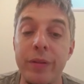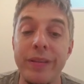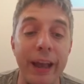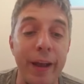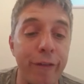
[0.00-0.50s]

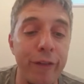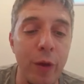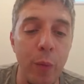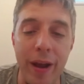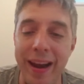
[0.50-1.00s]

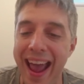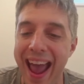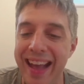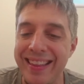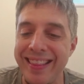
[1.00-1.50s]
definitely want to
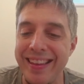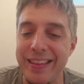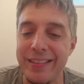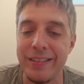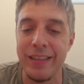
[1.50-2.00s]
add
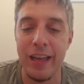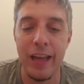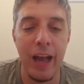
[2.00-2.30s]
this